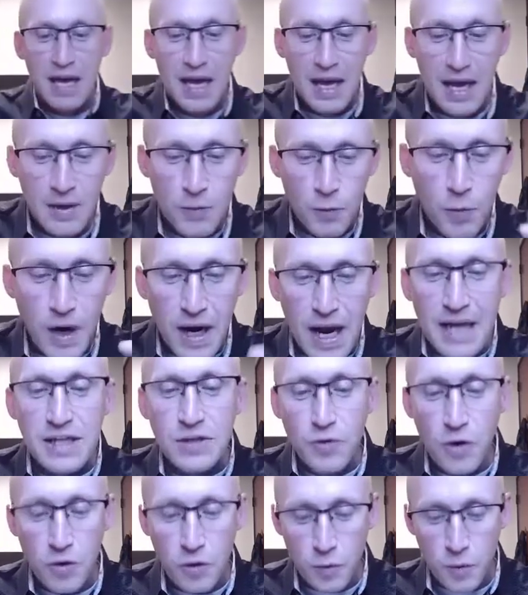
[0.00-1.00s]
what I
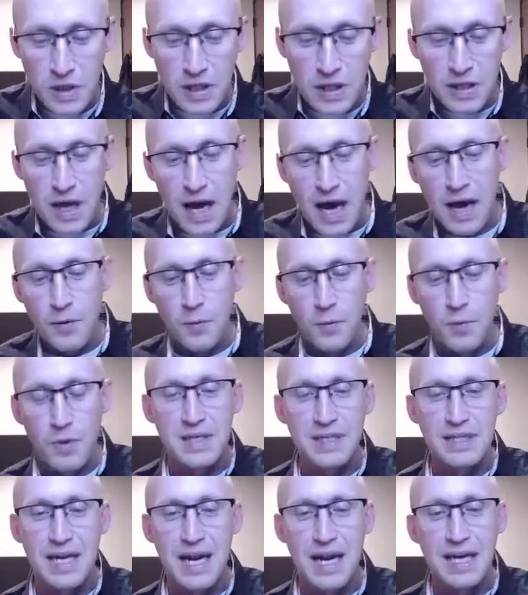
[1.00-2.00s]
struggled with a lot
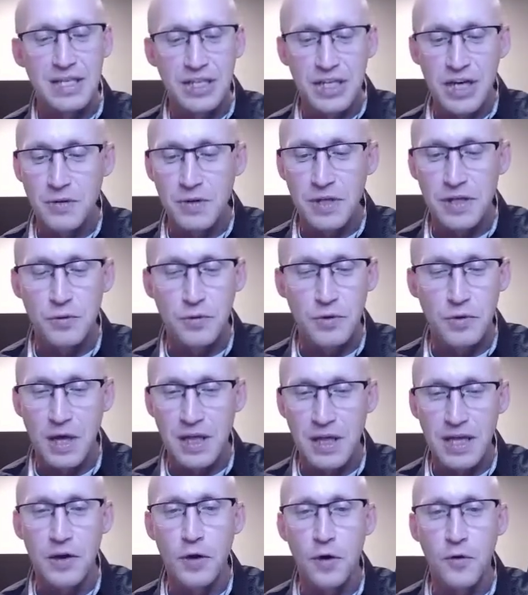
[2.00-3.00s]
was and I shared this with you I
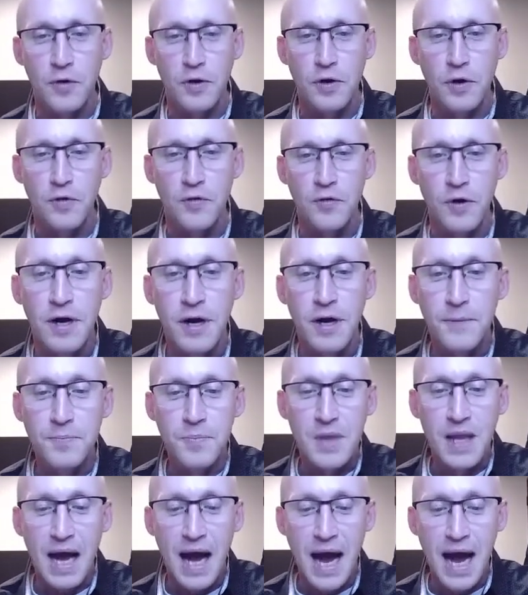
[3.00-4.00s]
think over and over
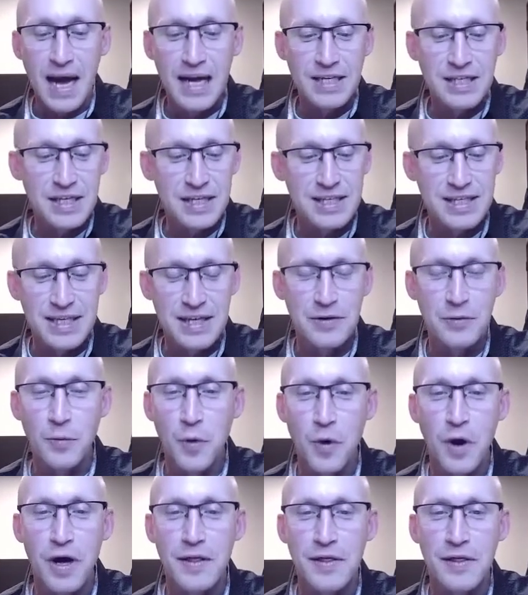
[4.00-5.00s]
I just didn't
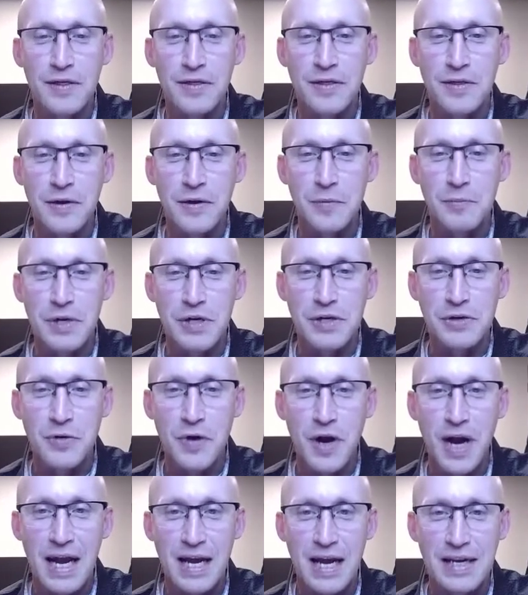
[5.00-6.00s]
want the
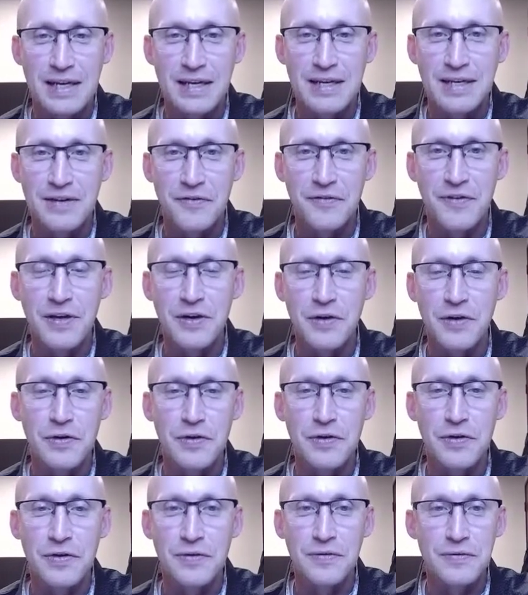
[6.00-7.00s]
betrayed to
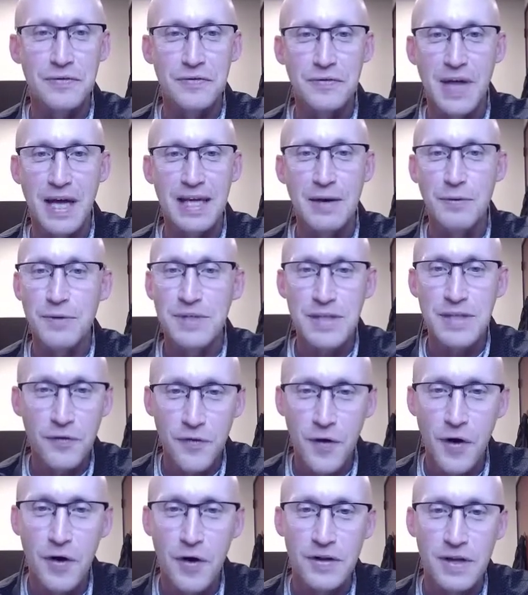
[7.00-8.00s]
feel like it was their
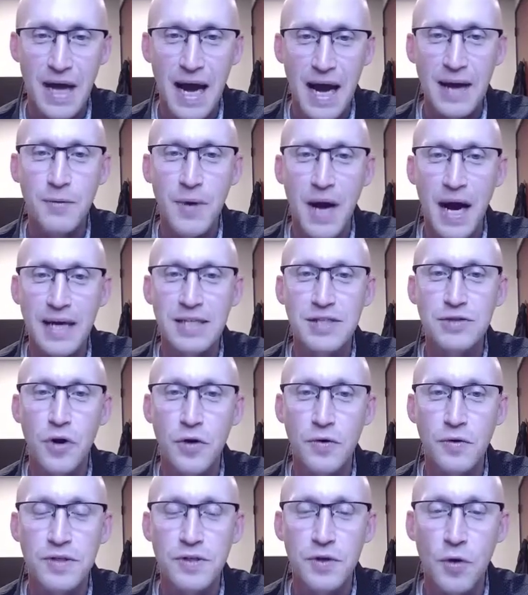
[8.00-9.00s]
fault I I
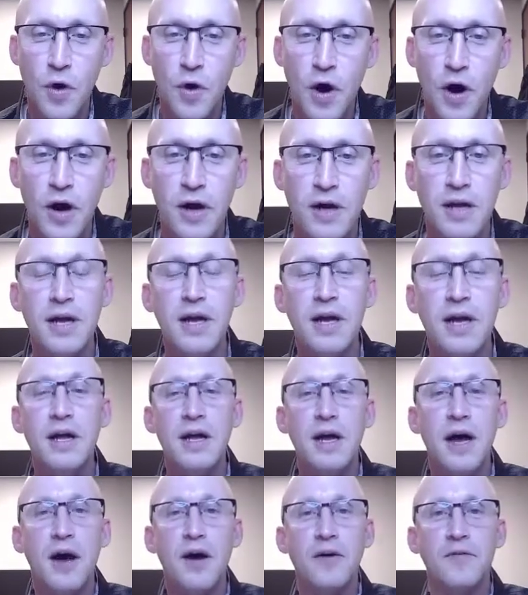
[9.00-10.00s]
struggled so hard
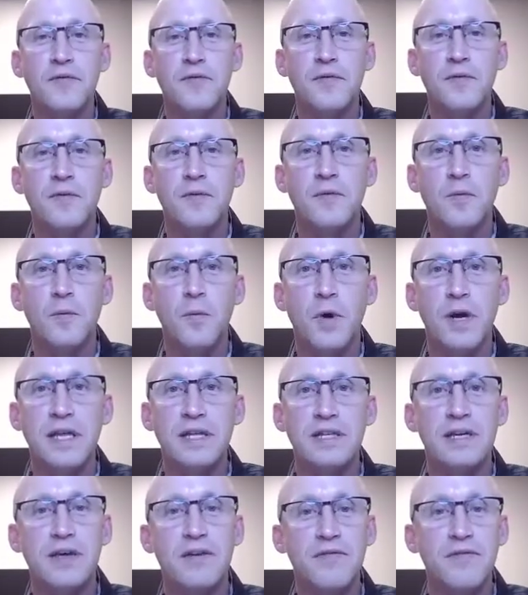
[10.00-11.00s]
of wanting
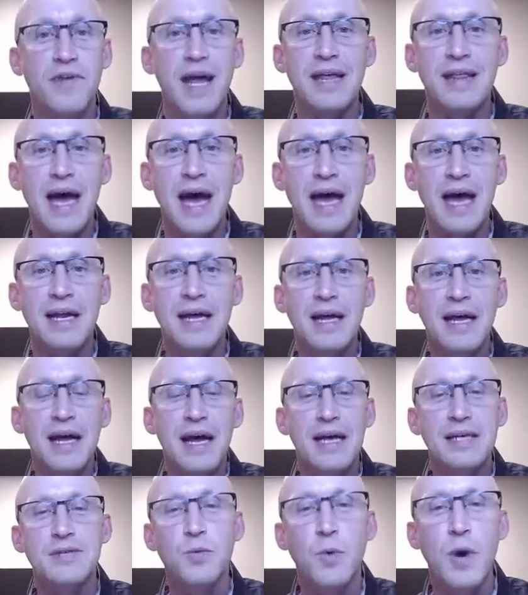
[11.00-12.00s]
to convey that
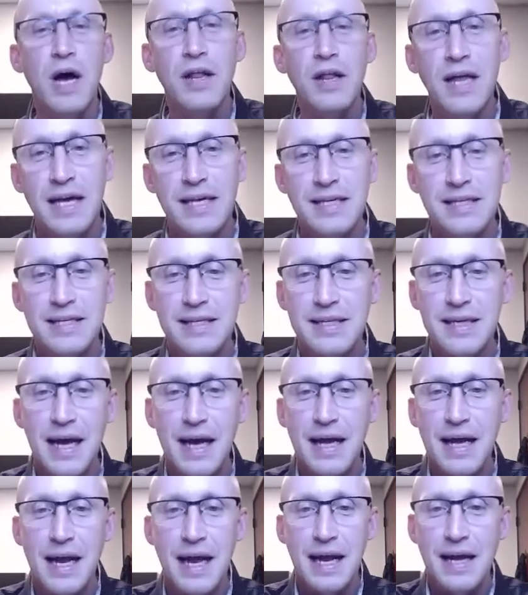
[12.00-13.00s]
as well as
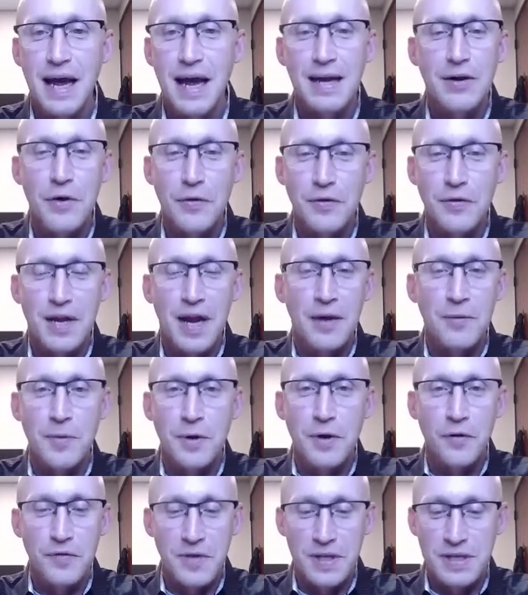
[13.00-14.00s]
and I, I know that I went
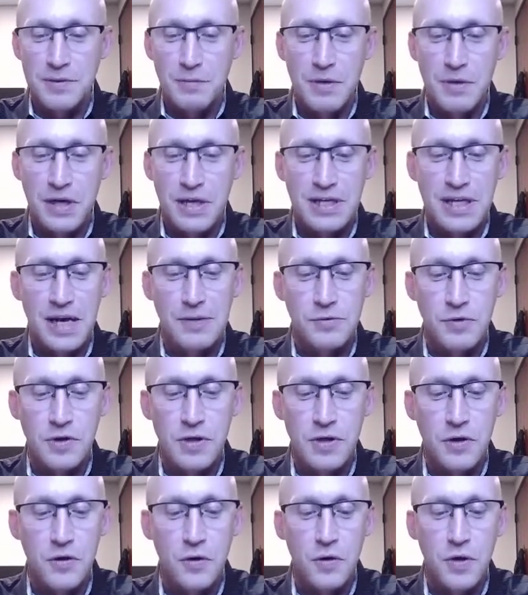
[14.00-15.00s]
over this a million times with
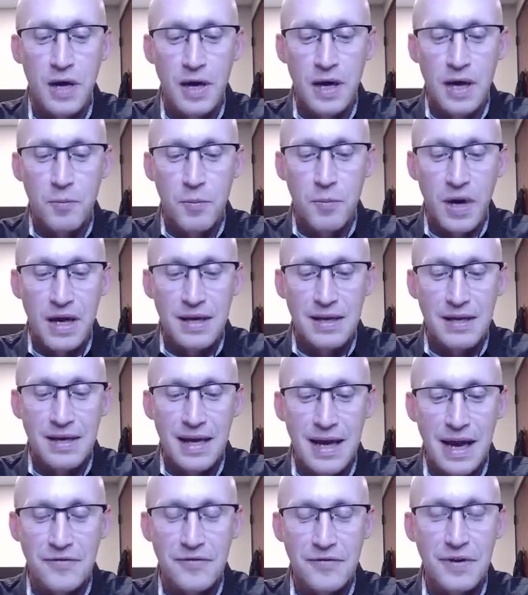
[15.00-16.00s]
you, but
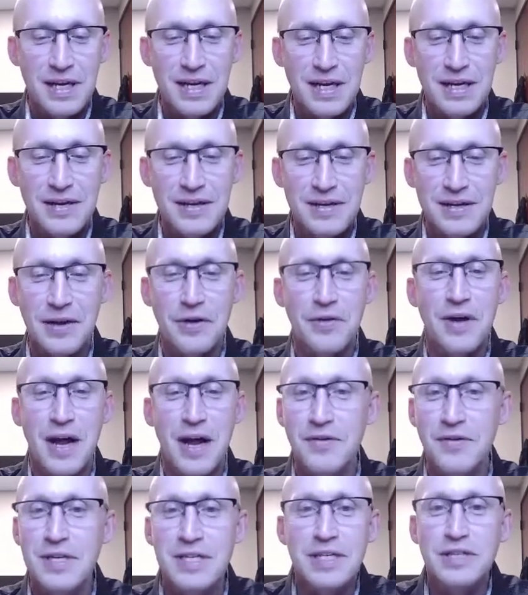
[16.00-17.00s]
every you know
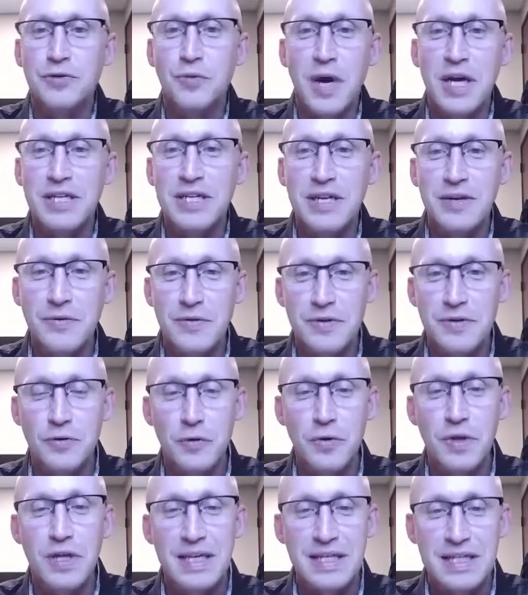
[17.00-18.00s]
every situation
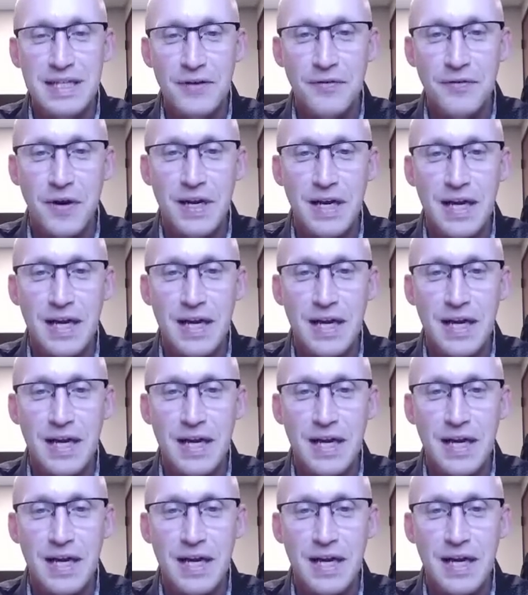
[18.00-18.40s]
truly is different.